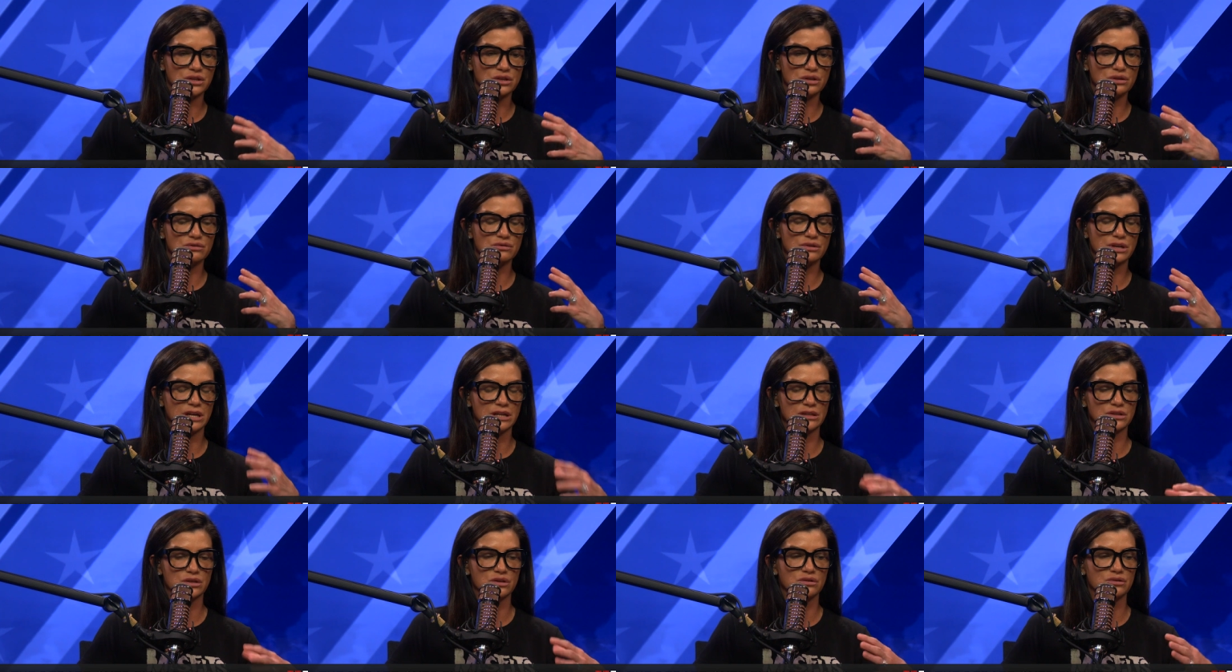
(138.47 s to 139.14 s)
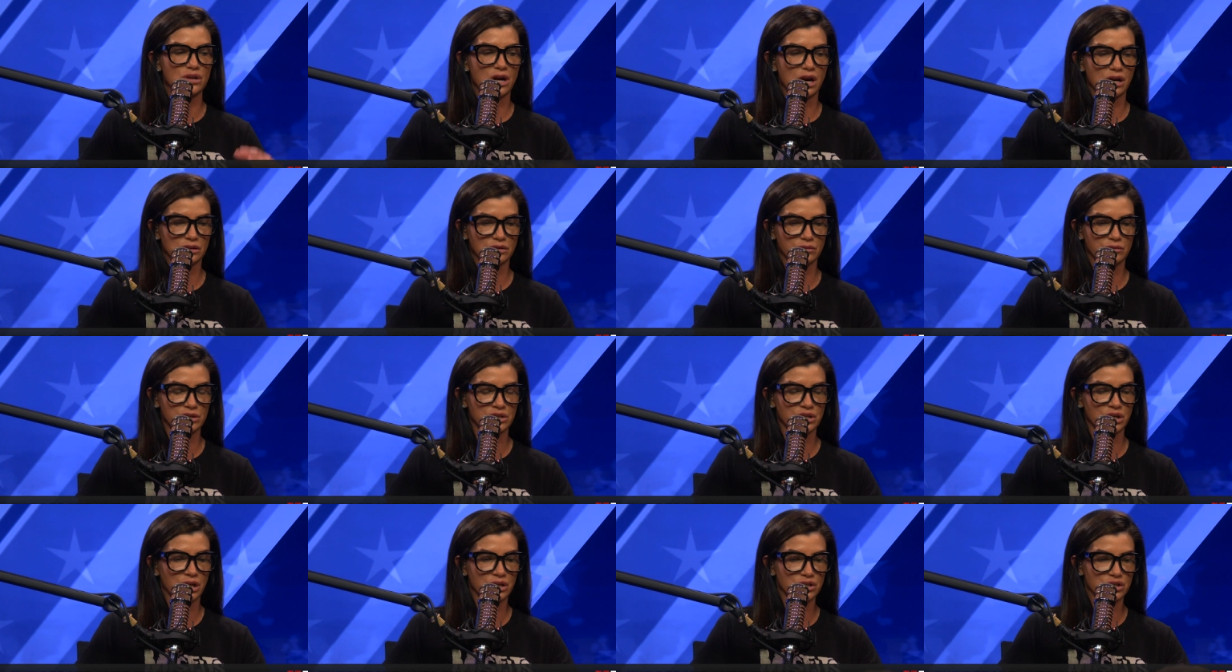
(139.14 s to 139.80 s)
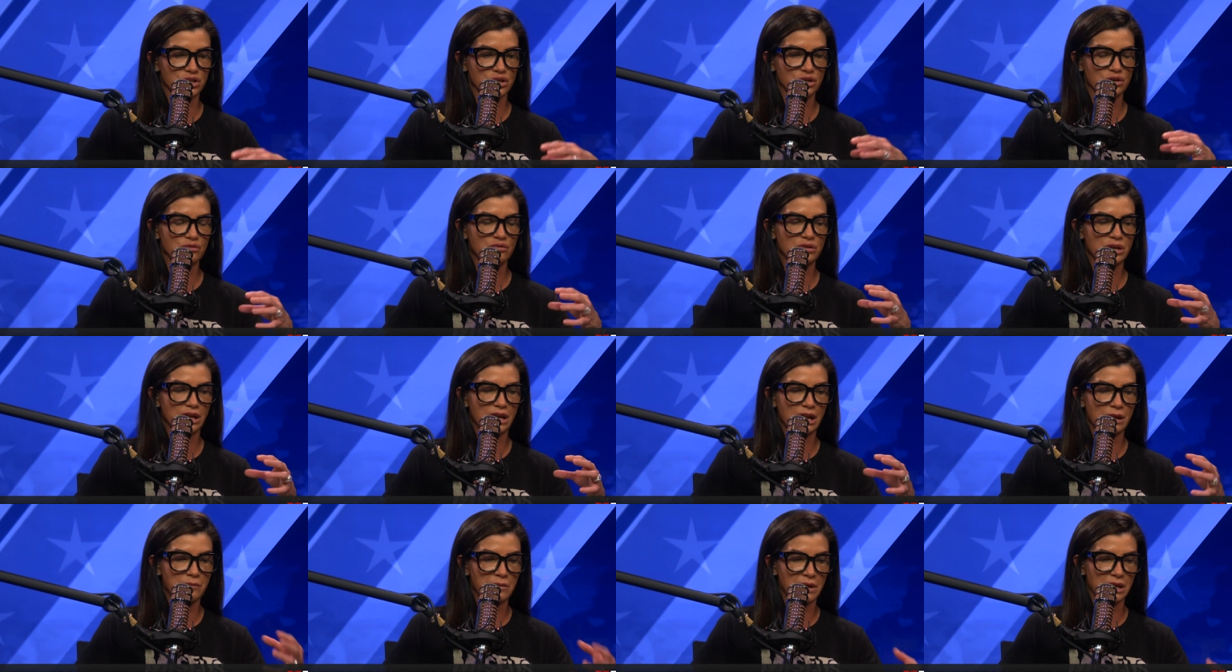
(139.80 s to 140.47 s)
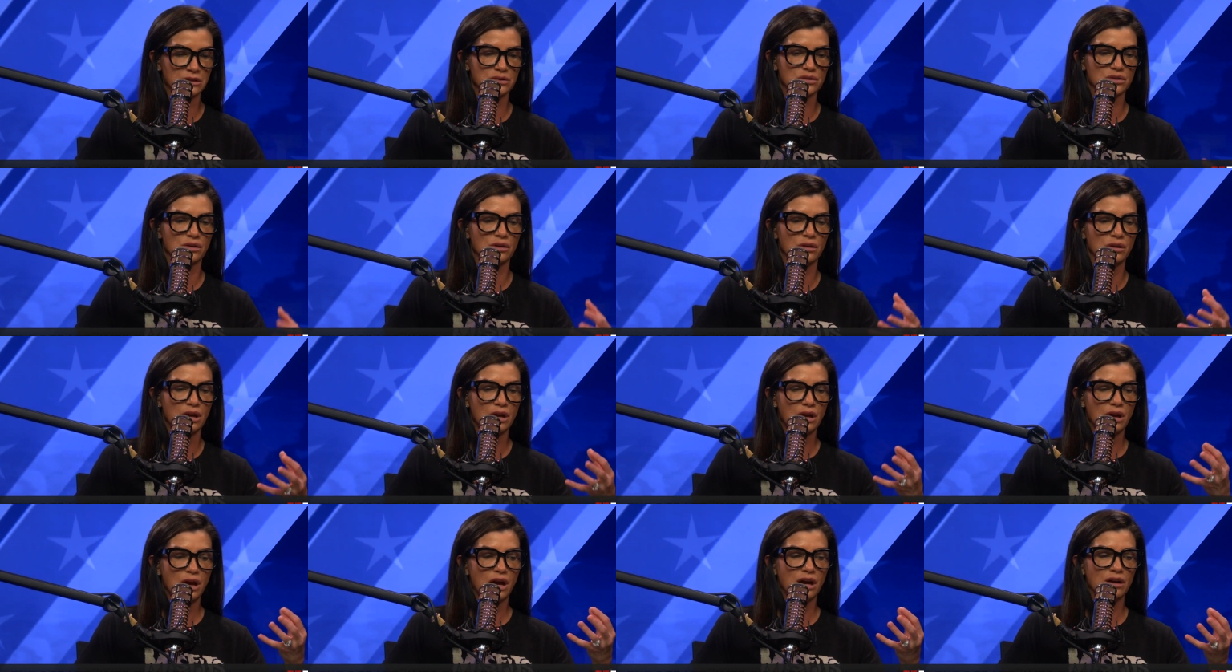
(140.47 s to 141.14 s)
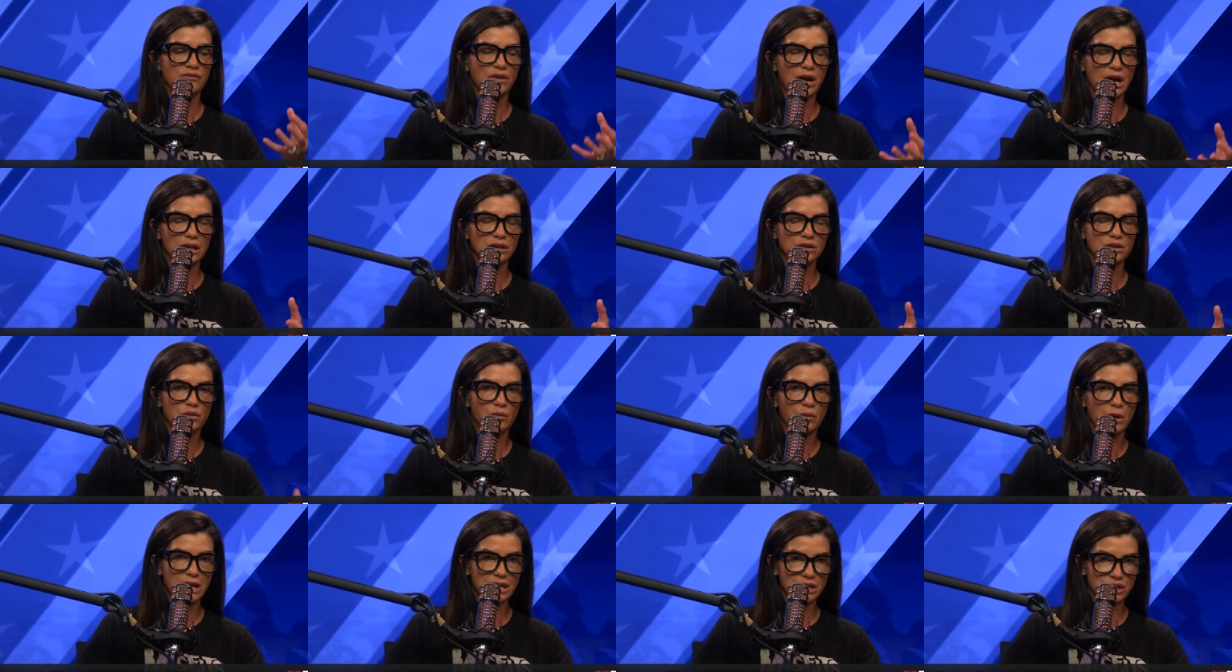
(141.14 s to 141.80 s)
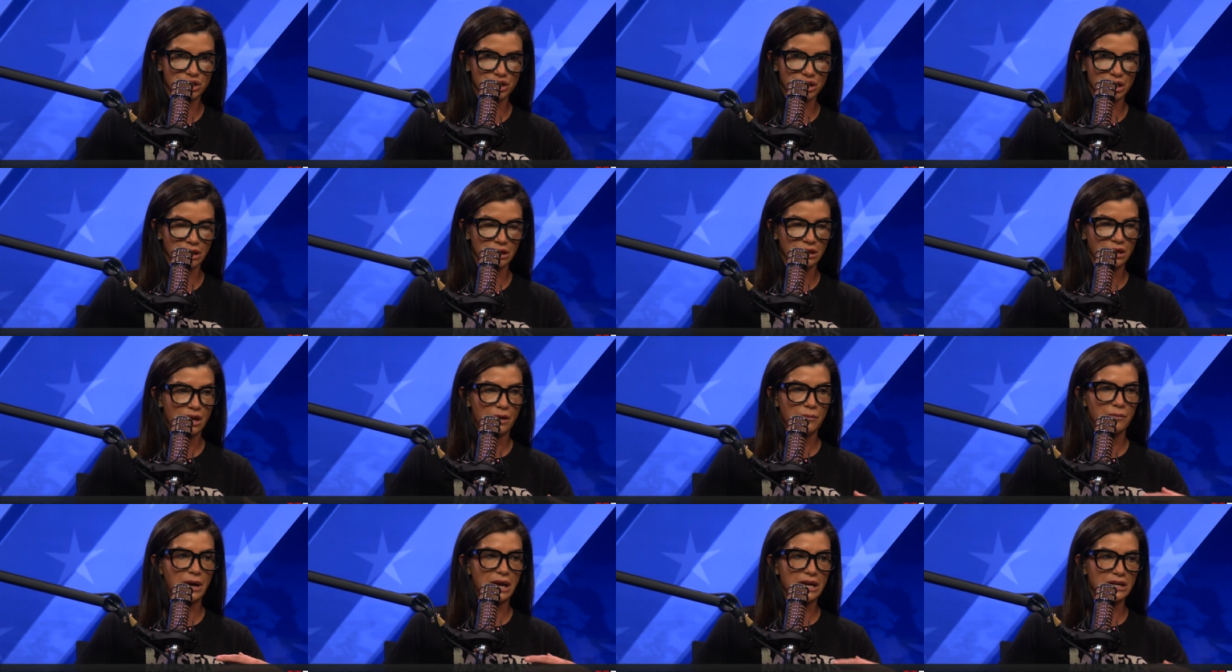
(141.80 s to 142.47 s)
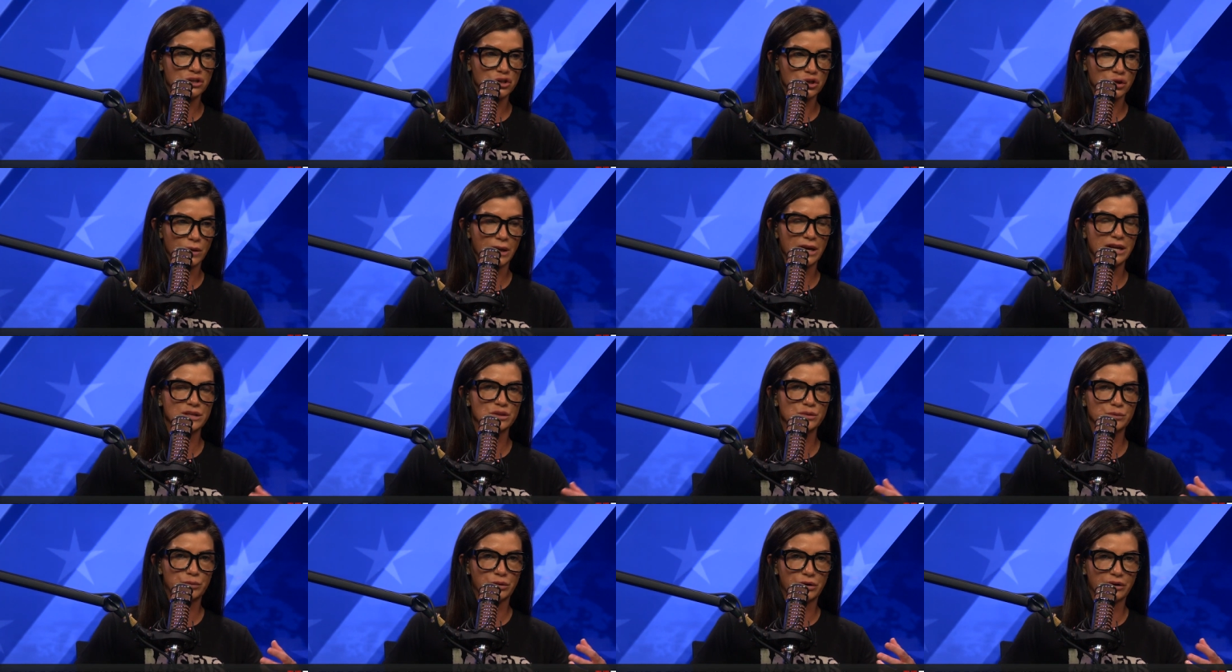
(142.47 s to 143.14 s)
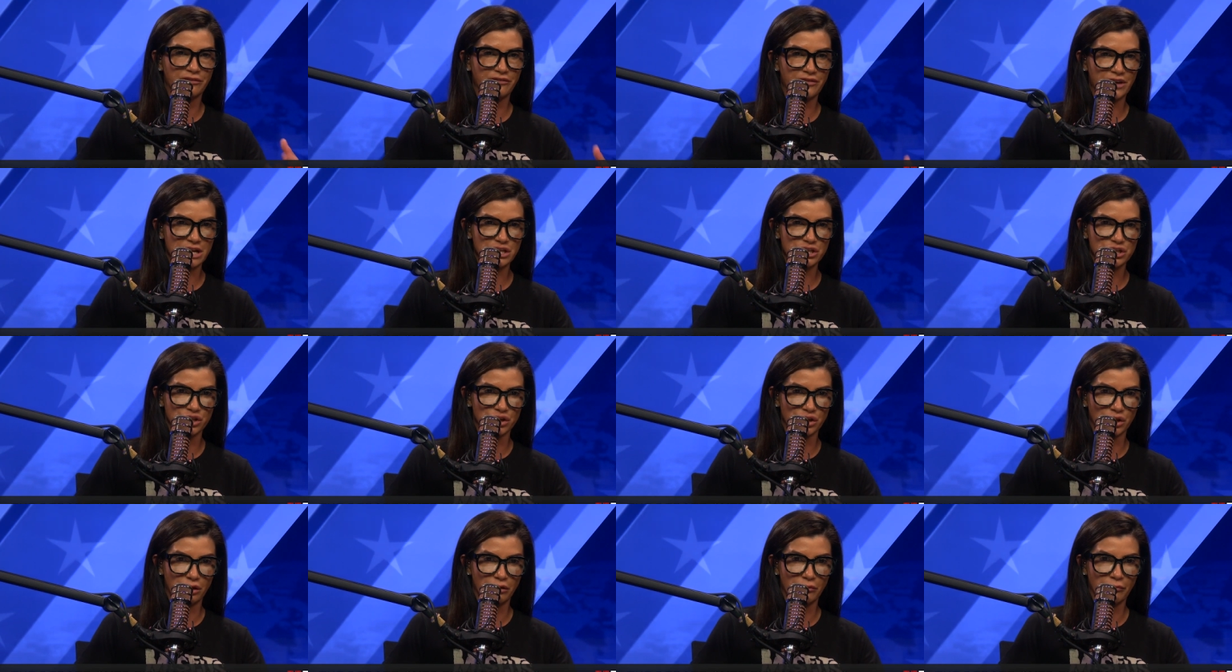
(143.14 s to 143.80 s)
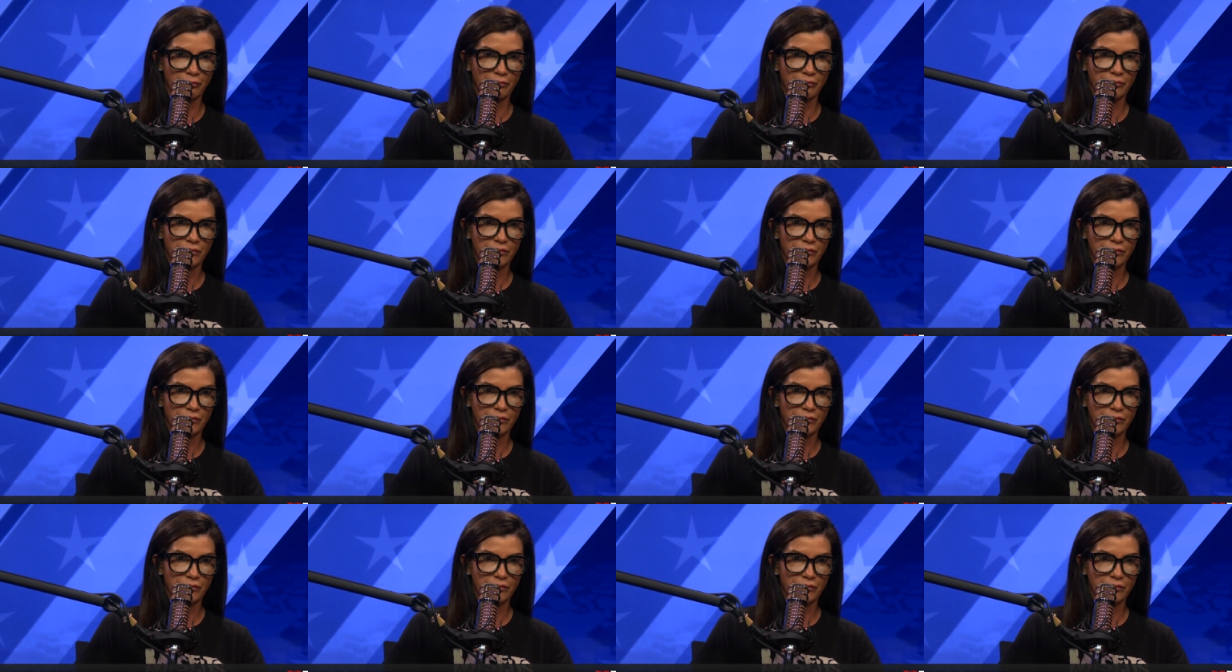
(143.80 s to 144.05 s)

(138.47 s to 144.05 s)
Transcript: You get to talk to a judge. You get a mental evaluation by a trained professional